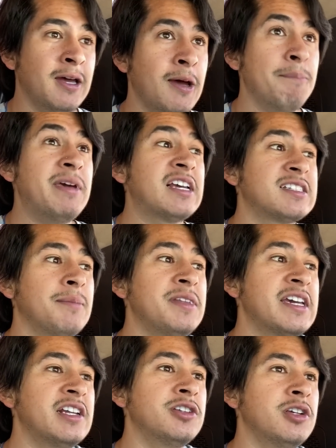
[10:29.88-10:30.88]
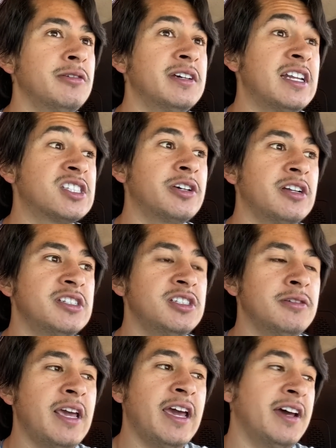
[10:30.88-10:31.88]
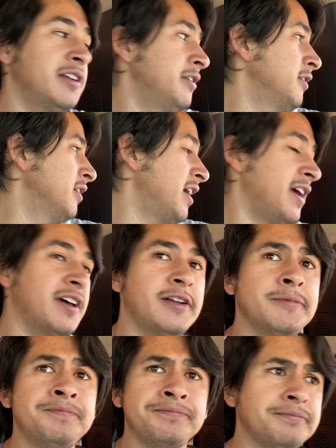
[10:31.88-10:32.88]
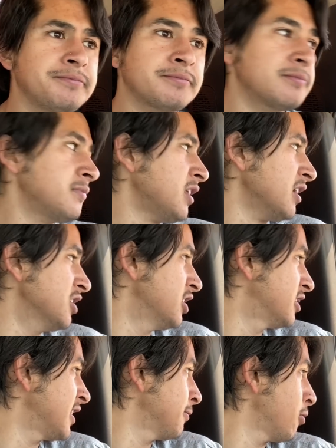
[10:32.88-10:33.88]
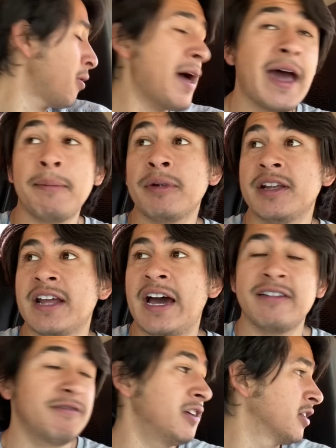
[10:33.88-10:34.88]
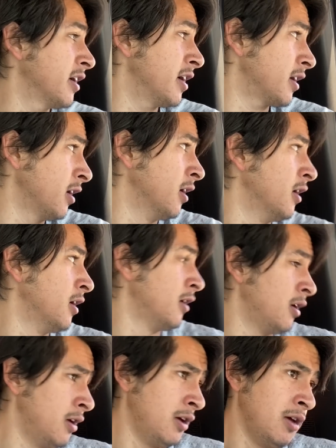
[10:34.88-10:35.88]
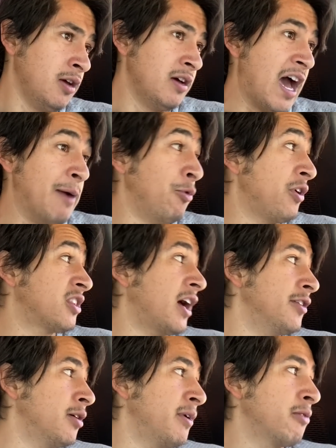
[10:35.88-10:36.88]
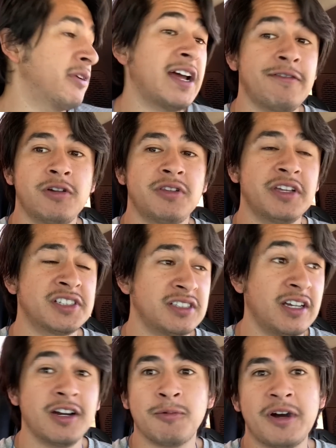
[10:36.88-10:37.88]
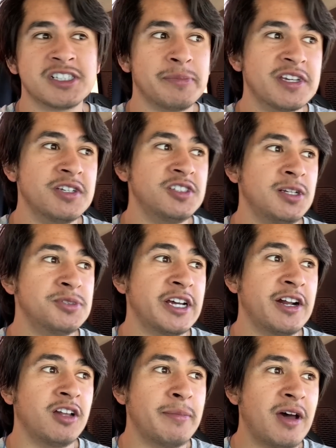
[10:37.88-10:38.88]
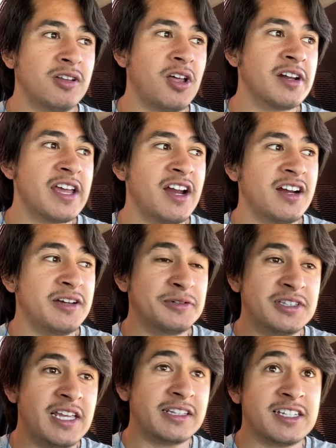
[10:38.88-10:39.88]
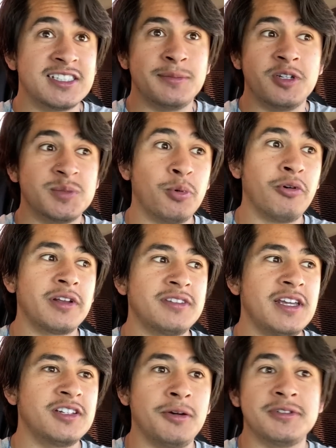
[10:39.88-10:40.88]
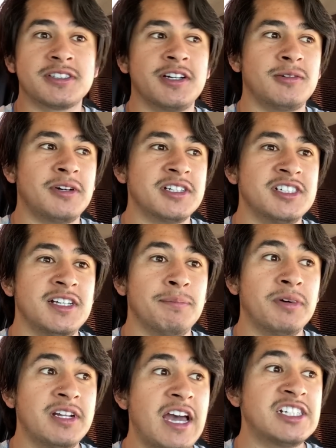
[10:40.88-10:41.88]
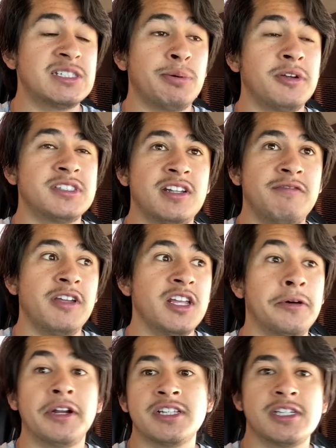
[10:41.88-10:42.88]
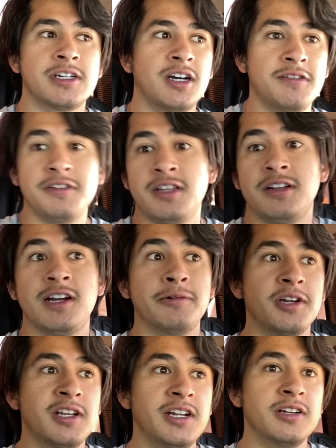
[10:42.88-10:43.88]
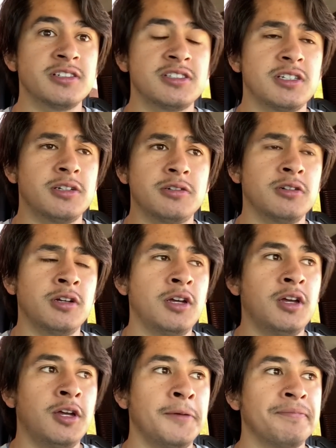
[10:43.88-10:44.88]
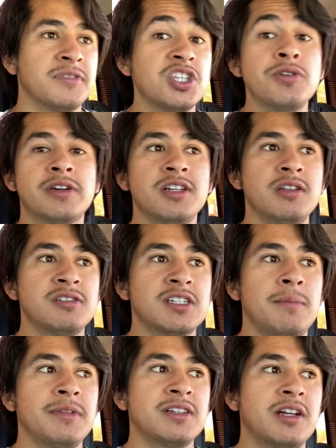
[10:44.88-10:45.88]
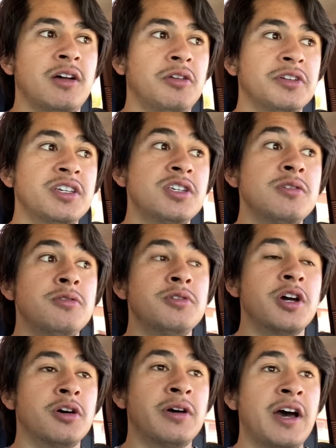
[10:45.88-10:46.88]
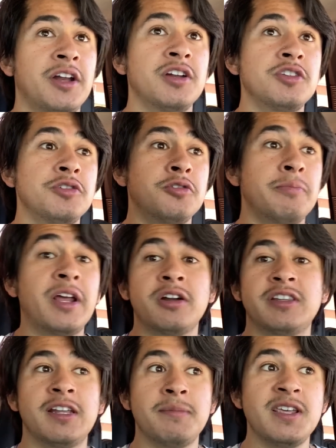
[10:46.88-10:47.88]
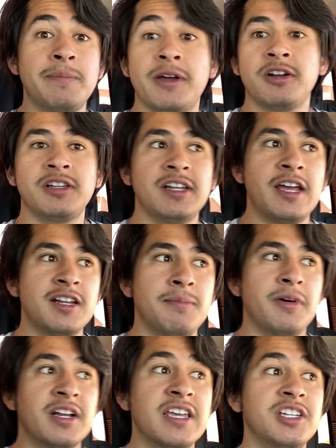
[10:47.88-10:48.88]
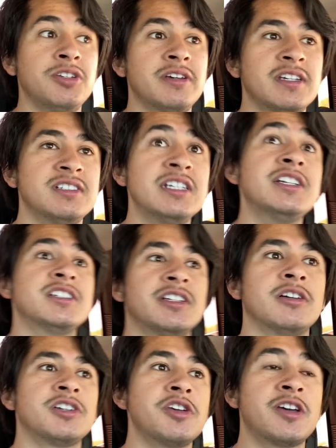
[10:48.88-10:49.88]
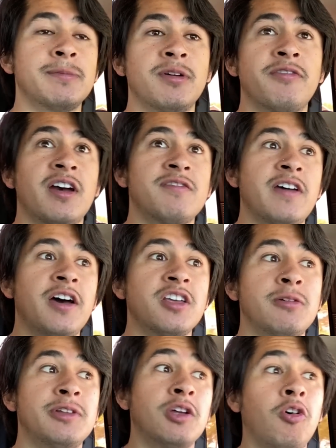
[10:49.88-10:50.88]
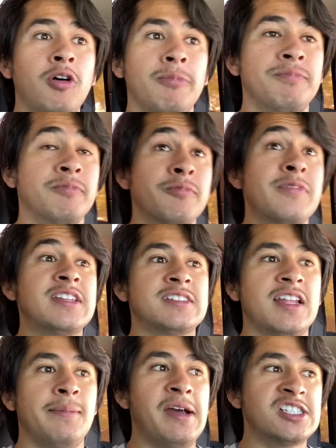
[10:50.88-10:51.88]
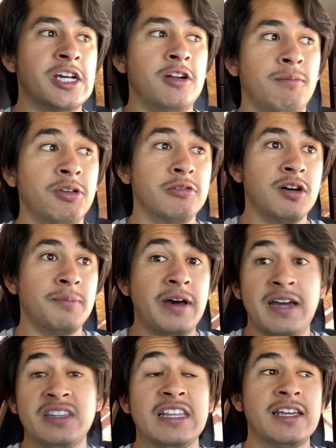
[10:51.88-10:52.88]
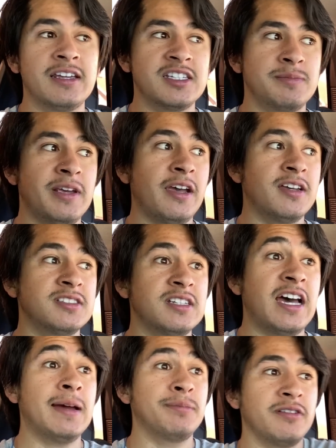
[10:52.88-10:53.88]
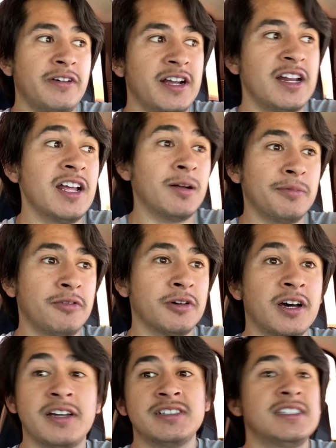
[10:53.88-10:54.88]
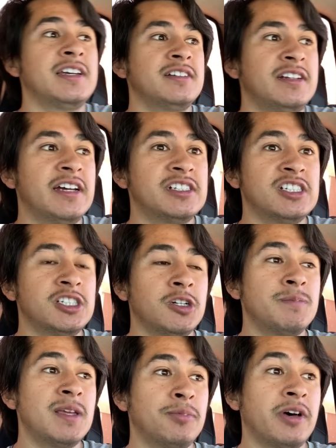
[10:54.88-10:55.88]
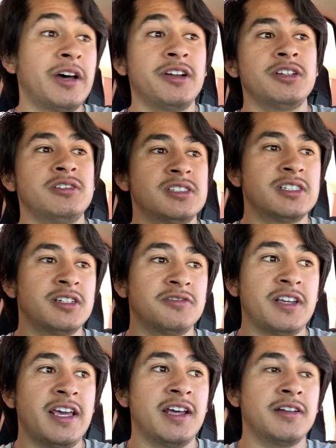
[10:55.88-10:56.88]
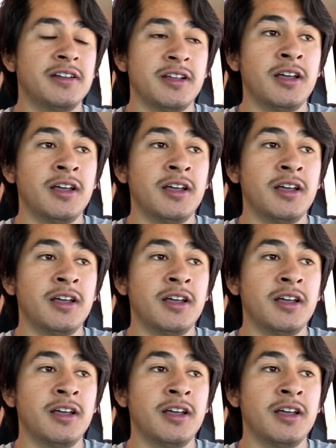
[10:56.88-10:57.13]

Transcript: pick something and do it as good as you can and just see what will happen. I feel like I really thought nobody would ever listen or watch my YouTube channel about lawn care. I would think that's the most boring thing. No one's gonna watch it. But I just posted a video and it took off, now we're here. So you can do something that only you know how to do better than me, better than anybody, and you could teach it or you could provide value. And the whole reason that my channel blew up, I think, is because I provided helpful content and I just showed people how to do stuff. And